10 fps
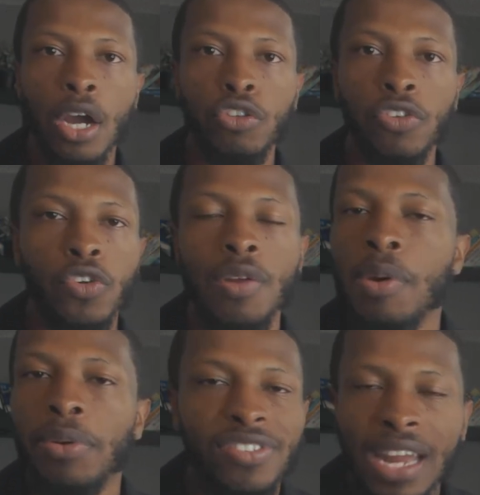Are you just going
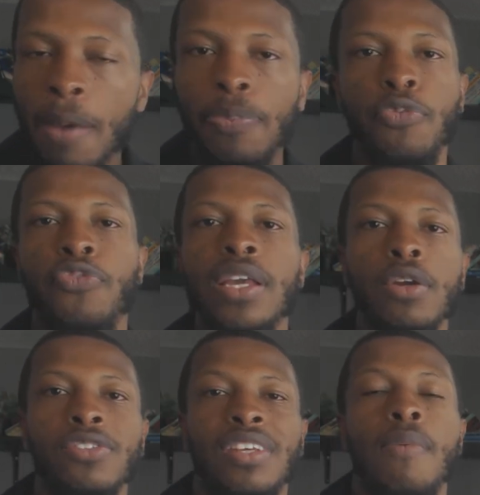to be able to snap your
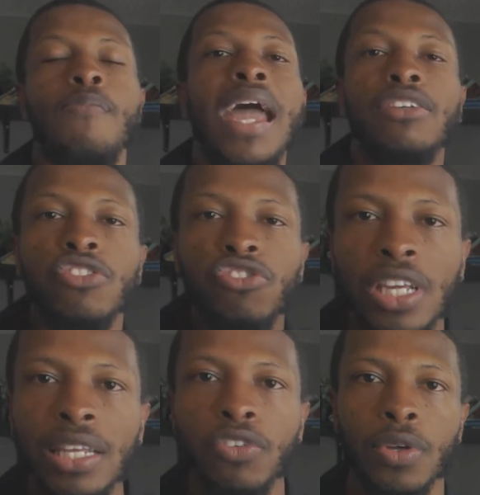fingers and a magic
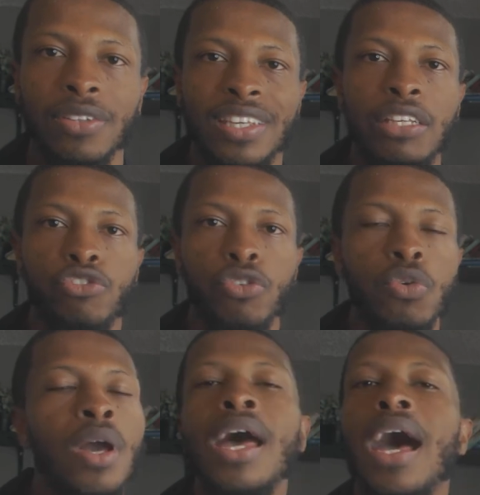genie is going to teach
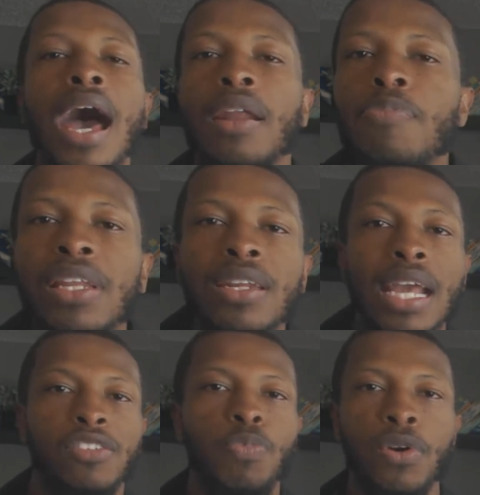you how to be the
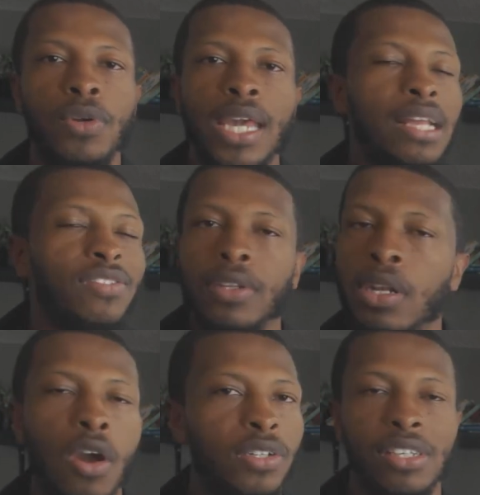next Bill Gates?
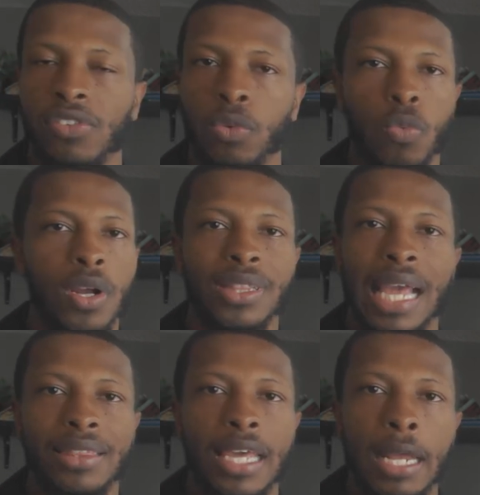No, it doesn't work
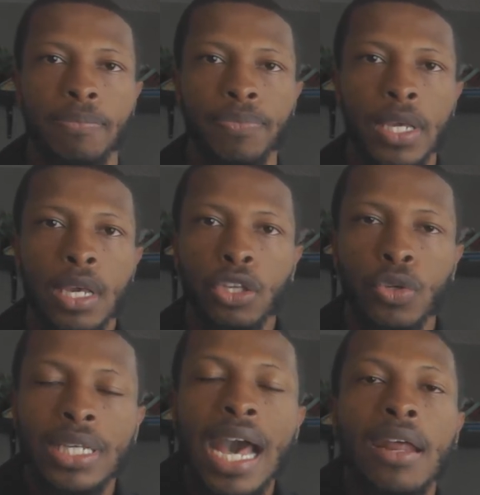like that.
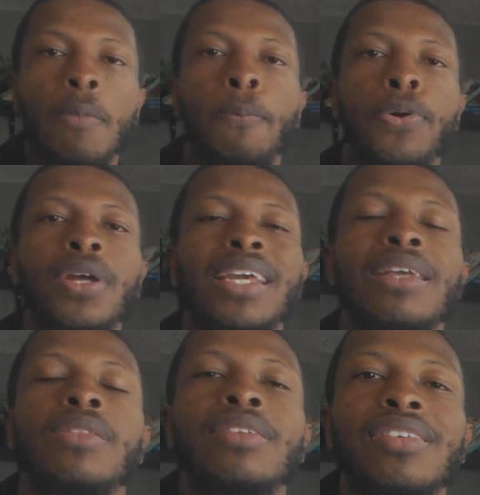You got to
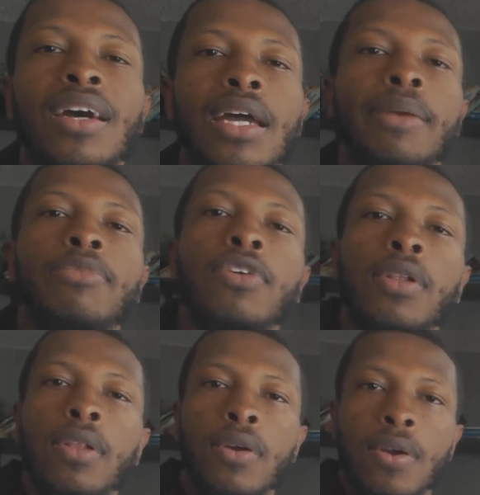put in the time
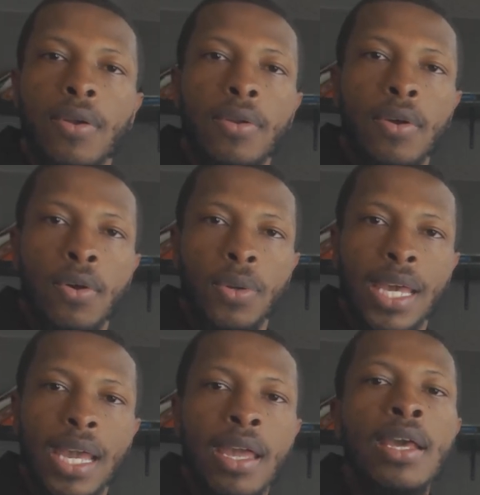to learn,
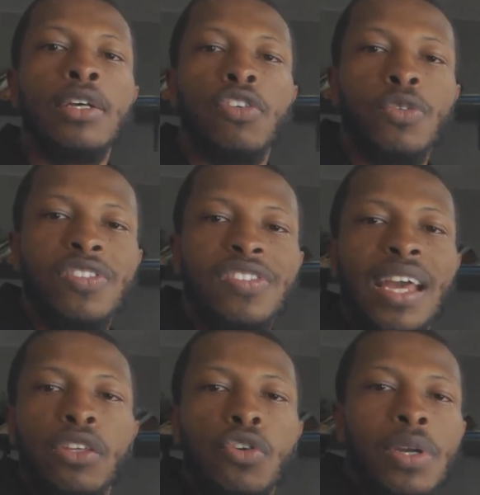okay? So
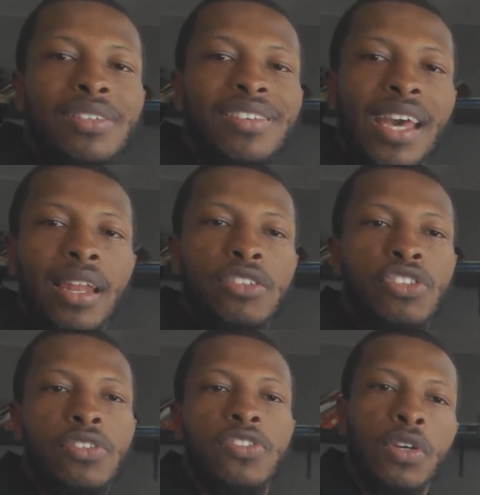set your
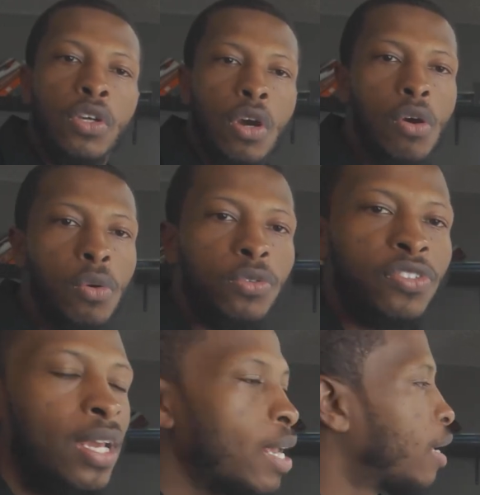intelligence
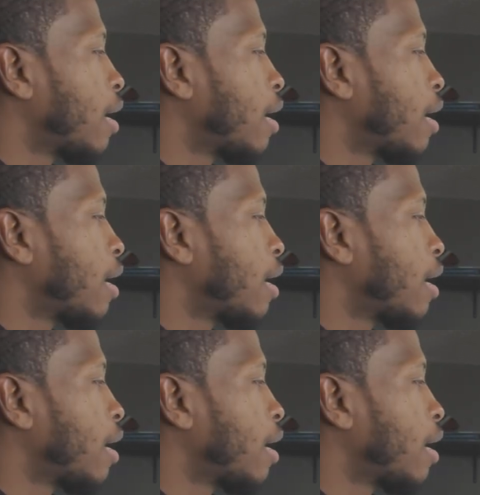goals.